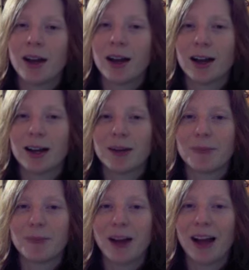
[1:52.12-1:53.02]

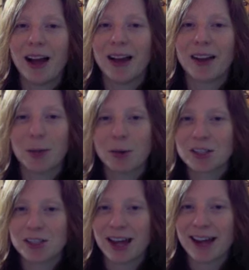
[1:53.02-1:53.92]
and I
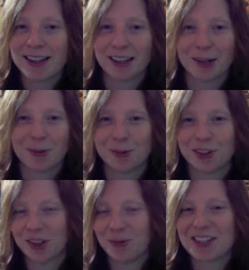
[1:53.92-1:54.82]
watched that and I was
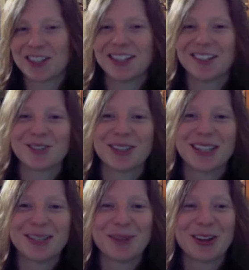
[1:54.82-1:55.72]
especially
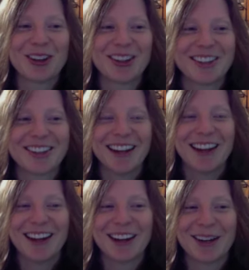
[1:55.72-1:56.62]
intrigued because
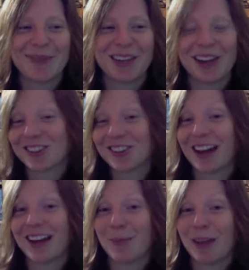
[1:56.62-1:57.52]
they also
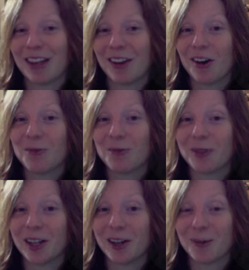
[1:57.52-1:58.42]
had a making of
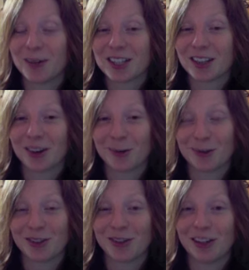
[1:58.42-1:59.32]
video, which I thought
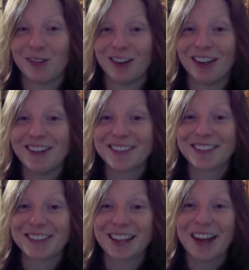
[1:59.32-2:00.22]
was really, really
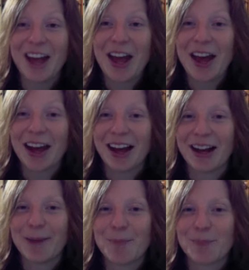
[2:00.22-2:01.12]
interesting,
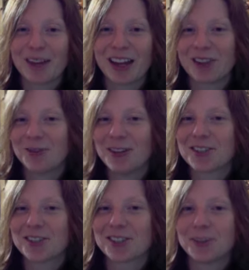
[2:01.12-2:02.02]
and it
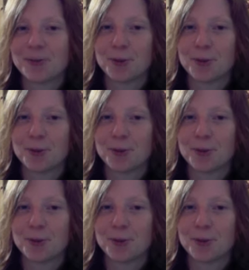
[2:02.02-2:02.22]
features Sipho